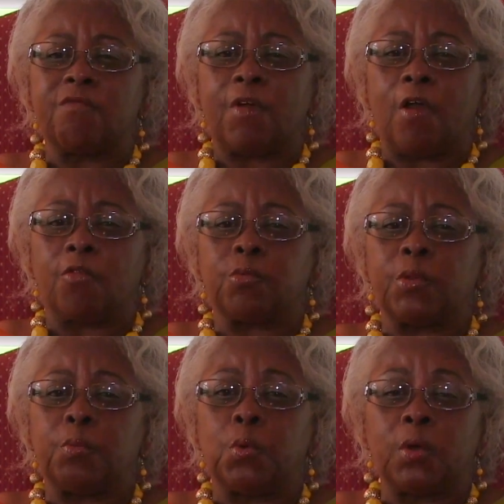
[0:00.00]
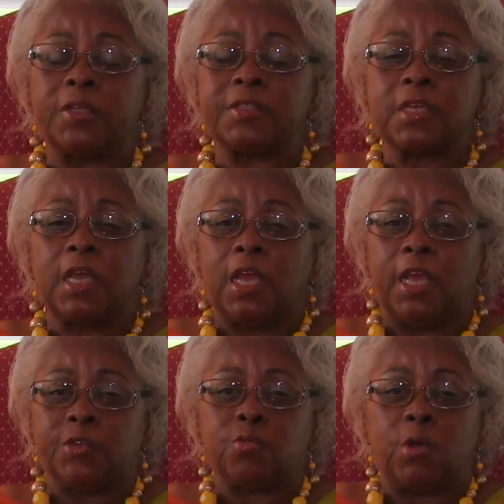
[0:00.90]
involved with boys
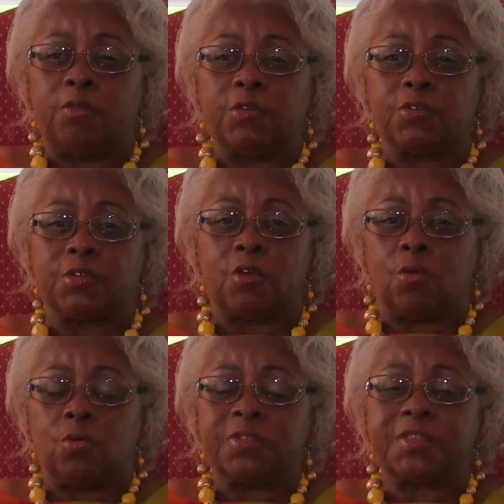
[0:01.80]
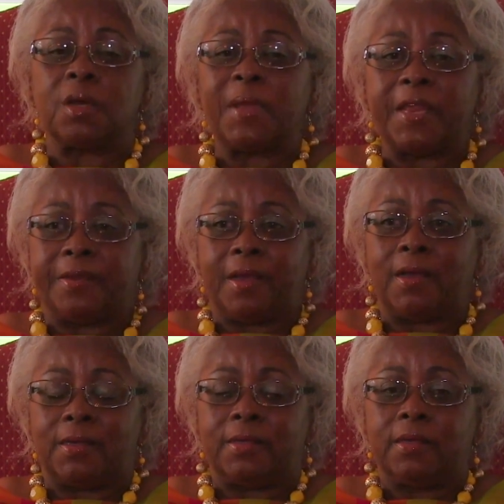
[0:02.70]
at 12 years old, some at
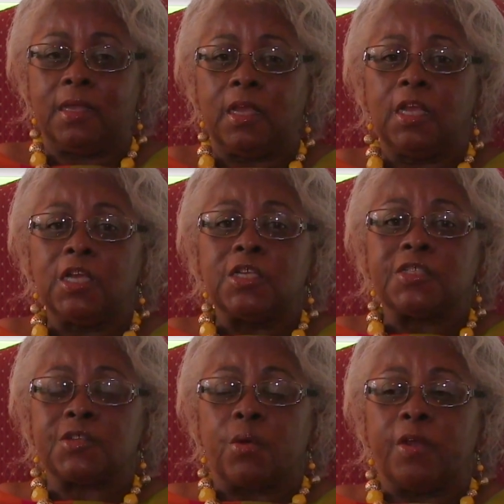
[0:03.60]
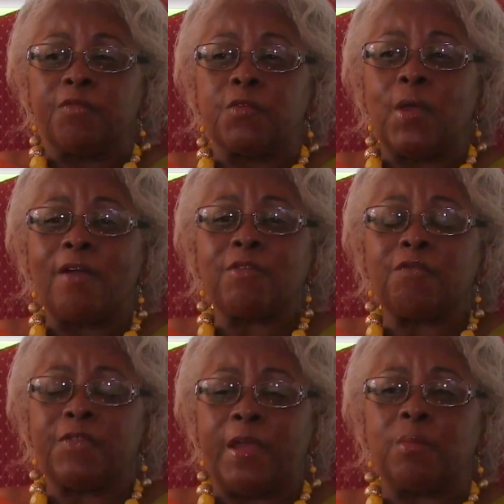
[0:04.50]
9. So if you have a
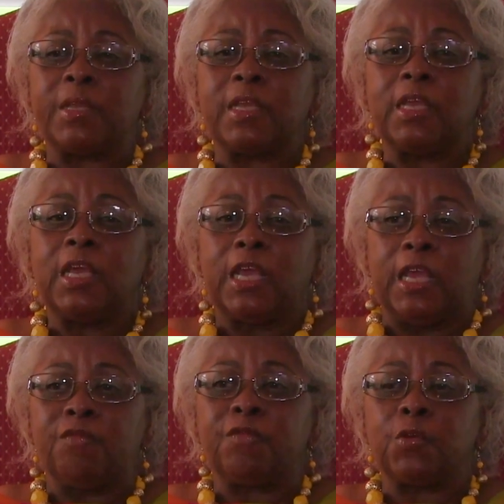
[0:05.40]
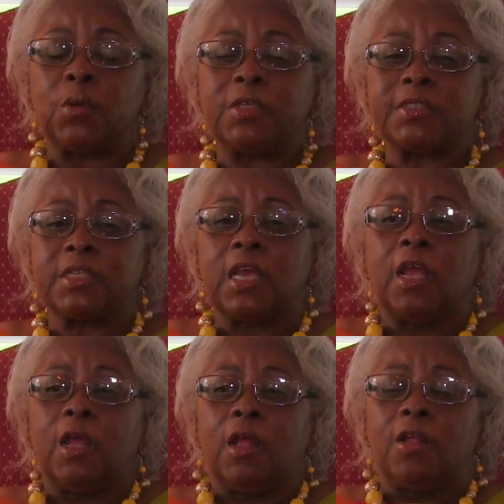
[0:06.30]
family influence
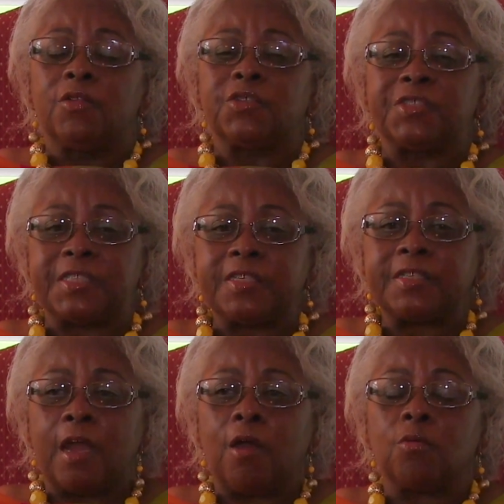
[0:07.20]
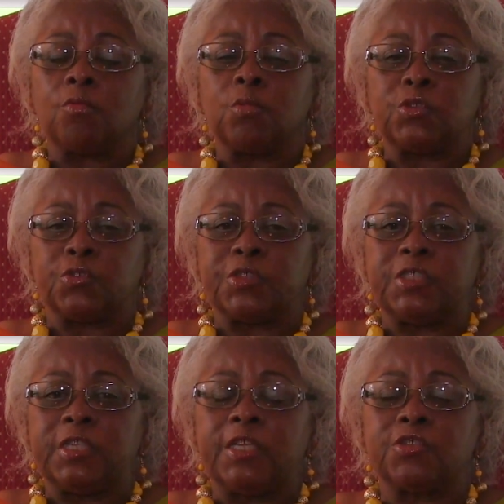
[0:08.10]
to sit down with your
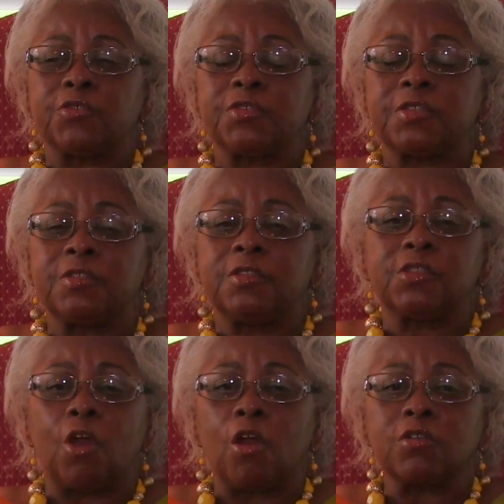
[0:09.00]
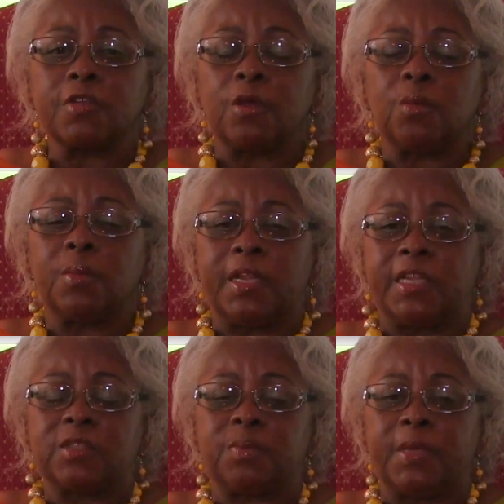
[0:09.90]
teenagers, talk to them and
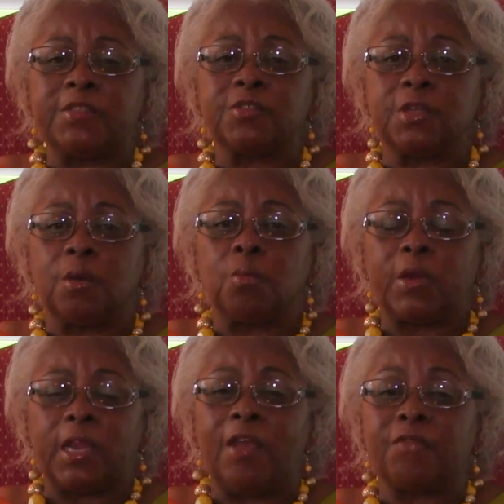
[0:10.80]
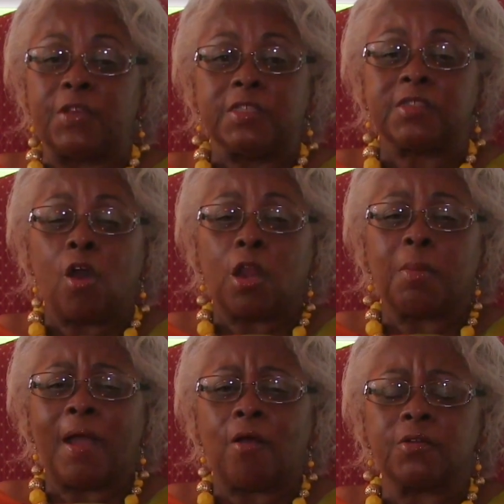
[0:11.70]
explain to them what life is all
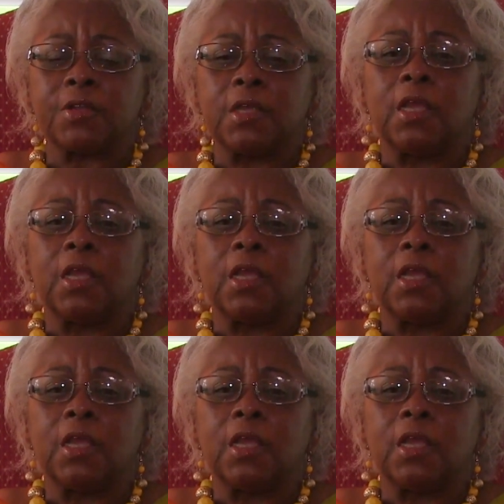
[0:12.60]
about,